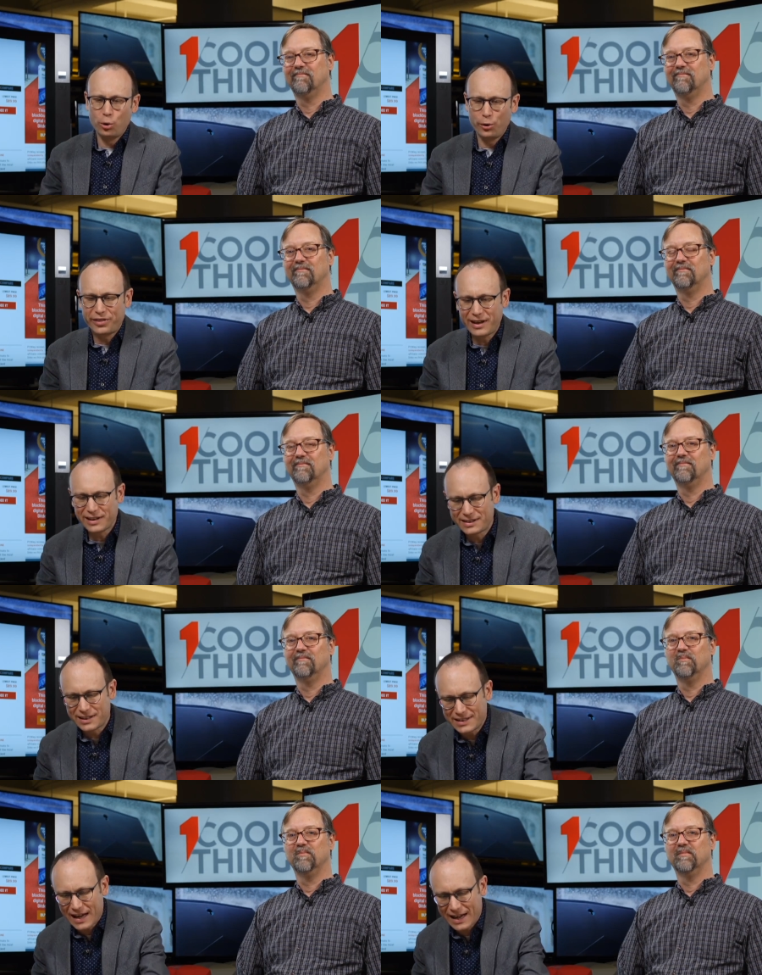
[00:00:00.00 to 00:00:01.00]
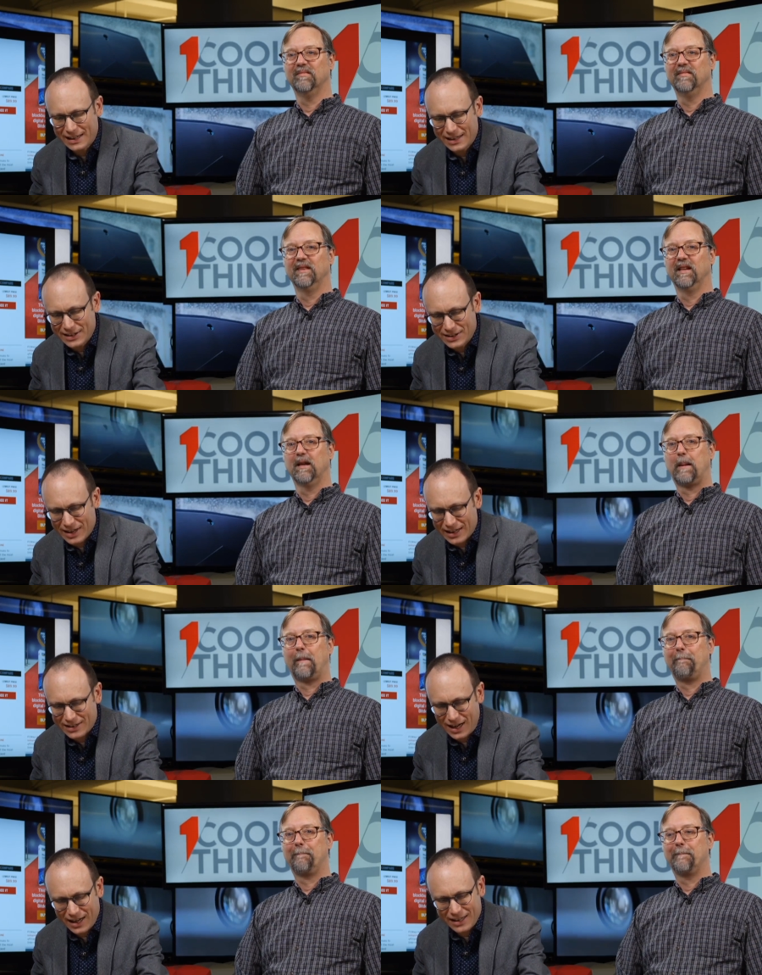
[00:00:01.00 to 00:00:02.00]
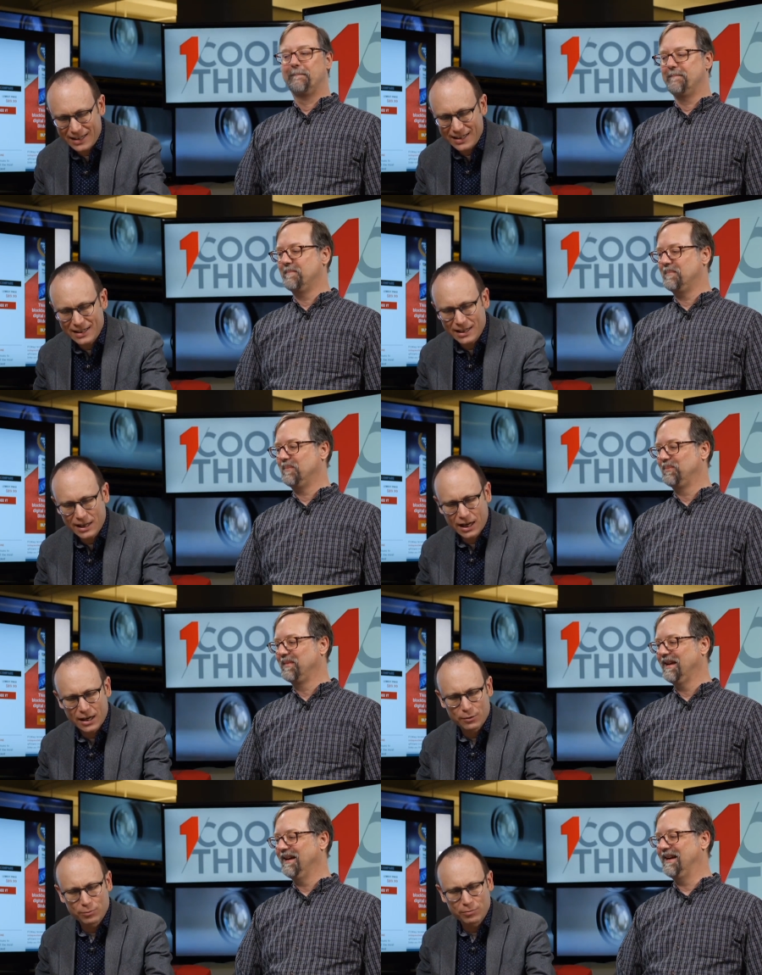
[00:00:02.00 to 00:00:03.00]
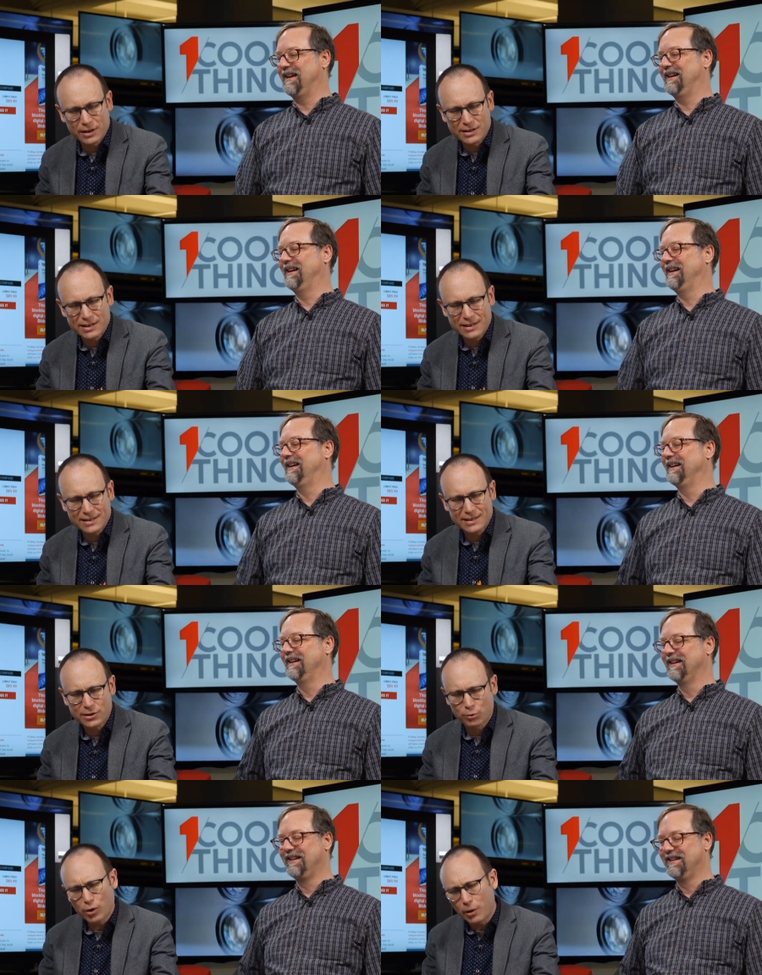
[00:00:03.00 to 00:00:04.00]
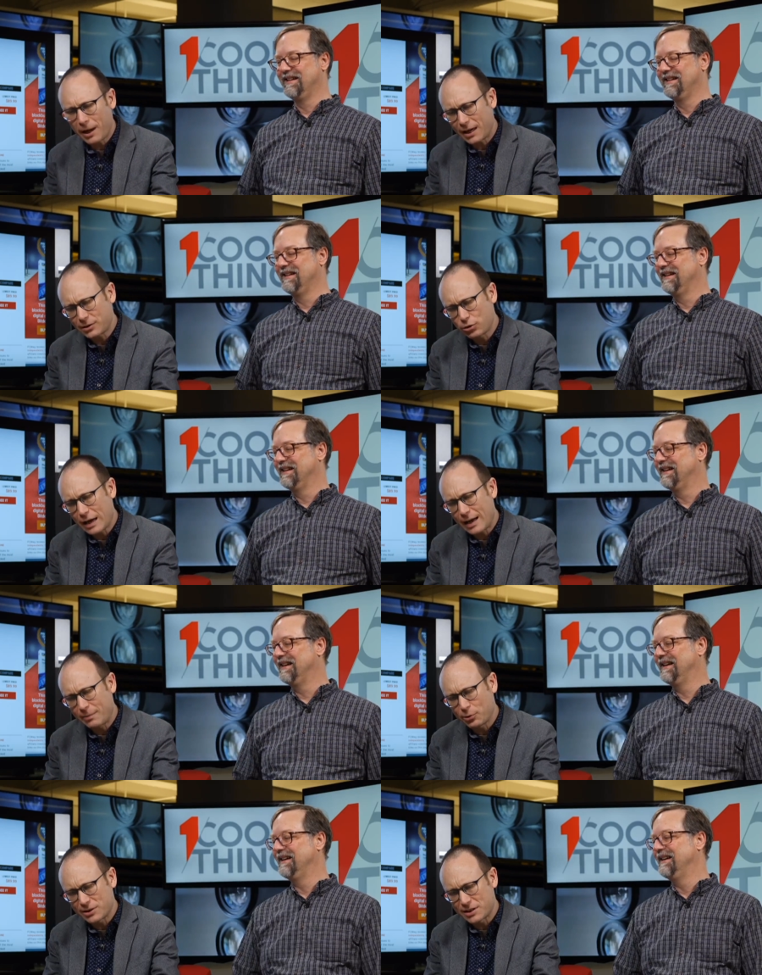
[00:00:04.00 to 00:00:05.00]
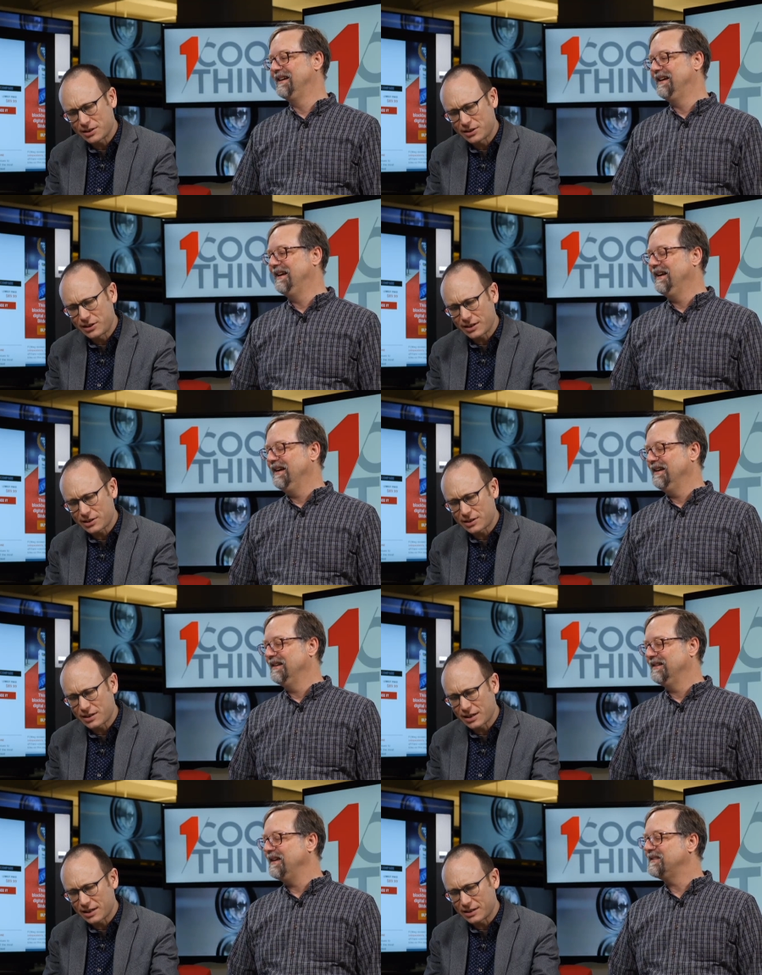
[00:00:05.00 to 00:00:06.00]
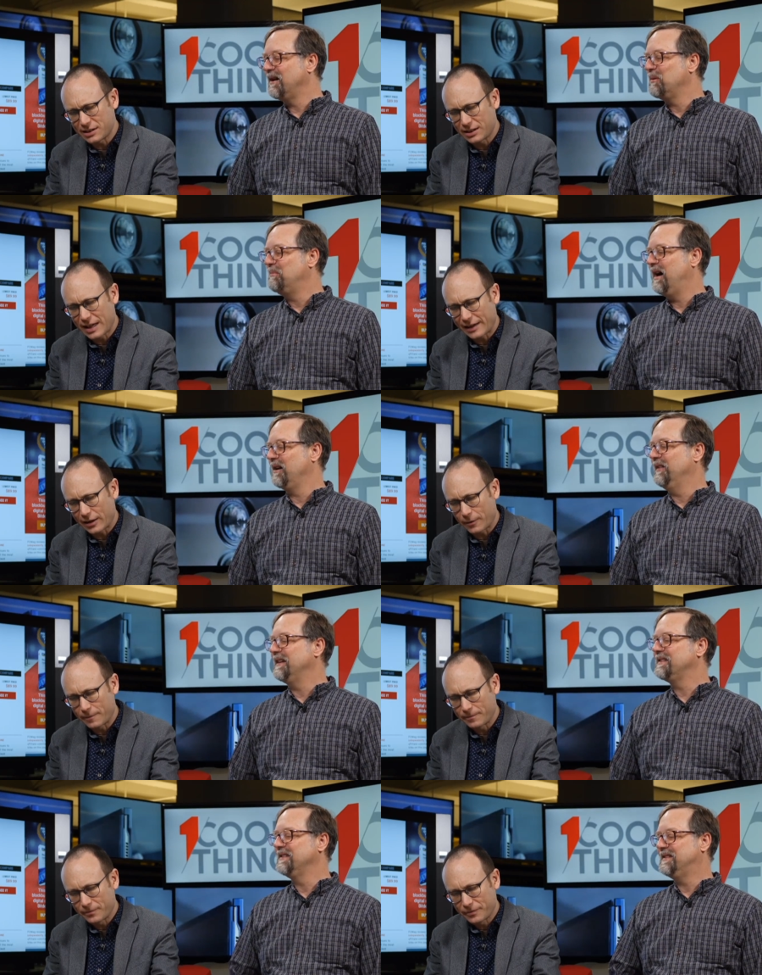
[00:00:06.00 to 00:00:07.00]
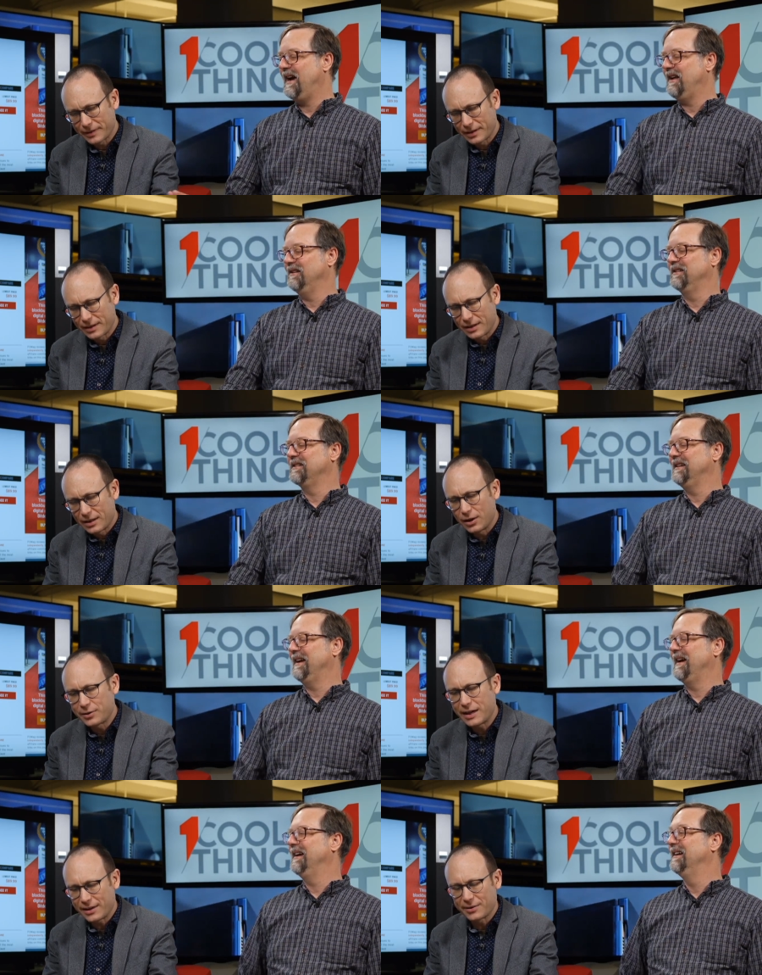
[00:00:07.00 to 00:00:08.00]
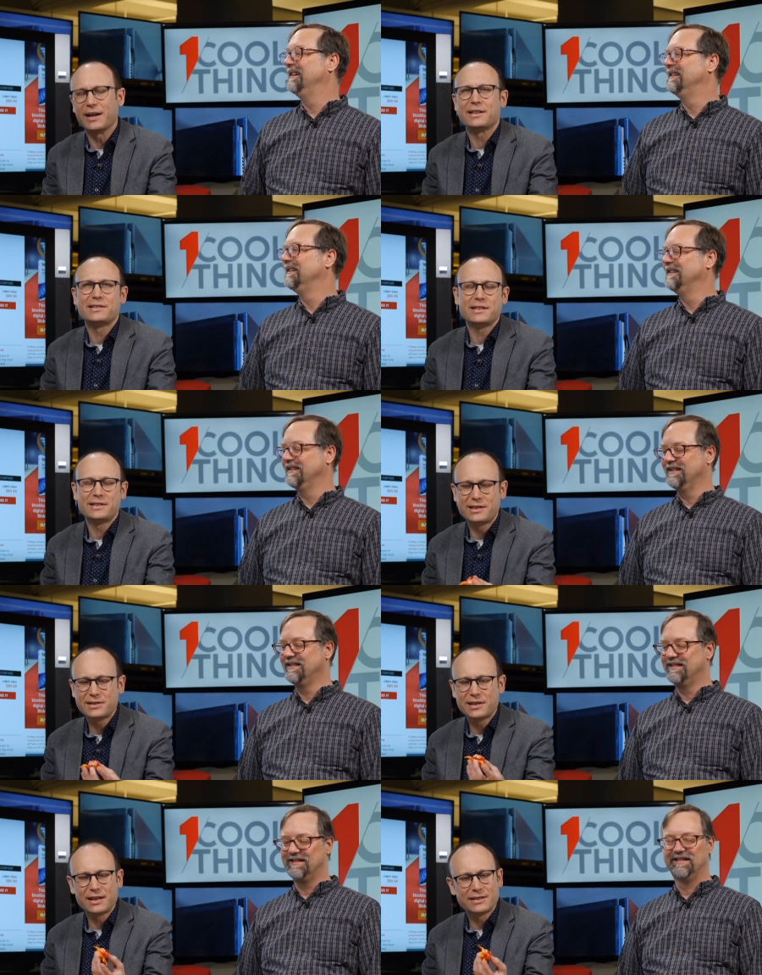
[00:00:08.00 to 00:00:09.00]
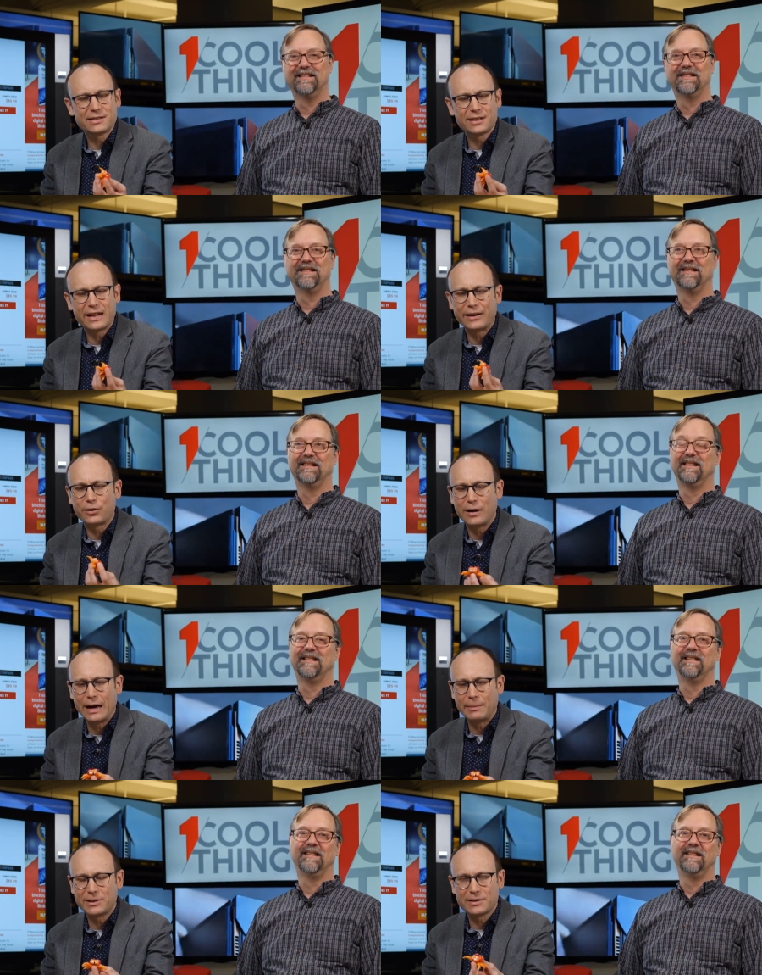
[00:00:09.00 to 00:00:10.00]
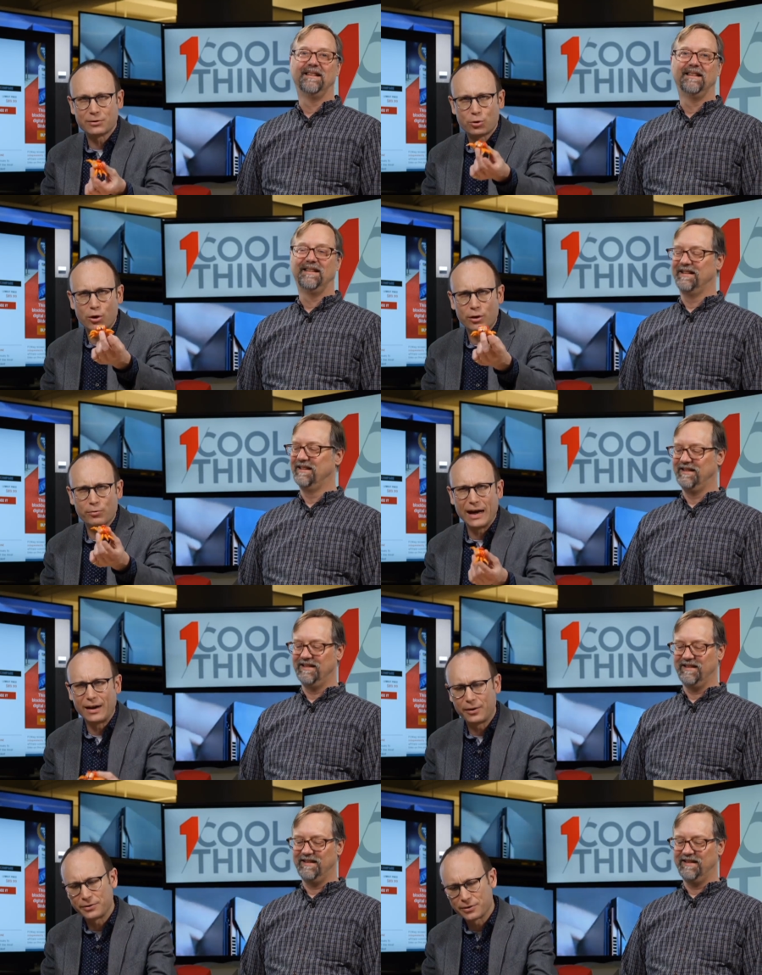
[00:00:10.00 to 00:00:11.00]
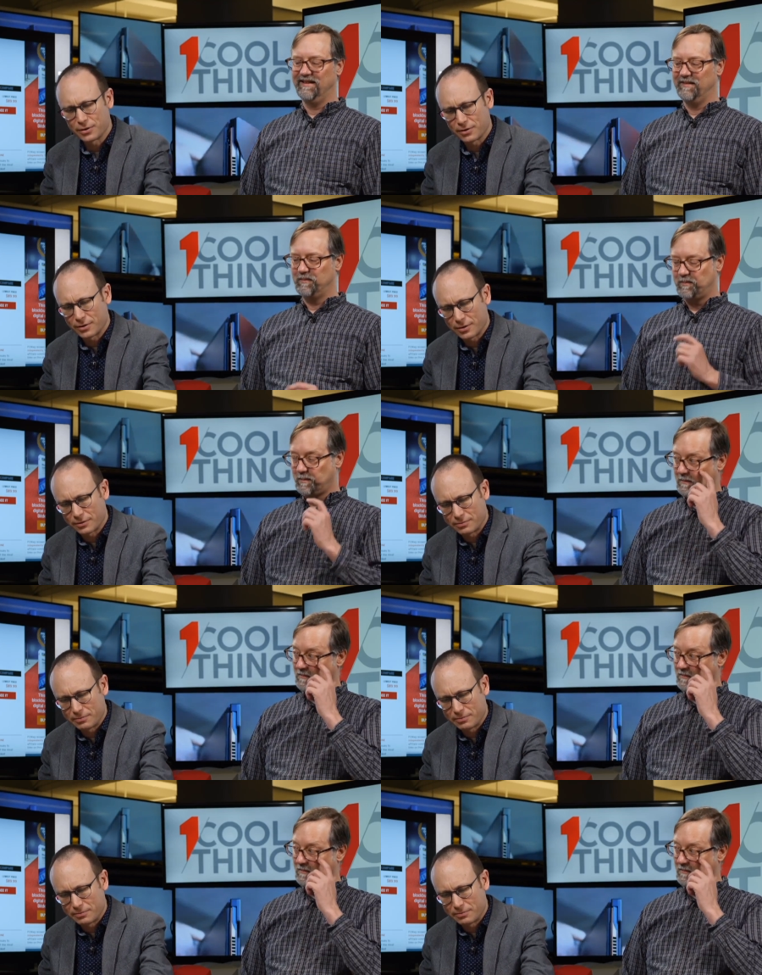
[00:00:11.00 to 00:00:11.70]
Speaker 1: cool thing today is a tiny, is this a robot crab or is this just
Speaker 2: That's our Lego? Model. That's the talent
Speaker 1: today. Okay, okay. It's just a Lego crab. It doesn't crawl around or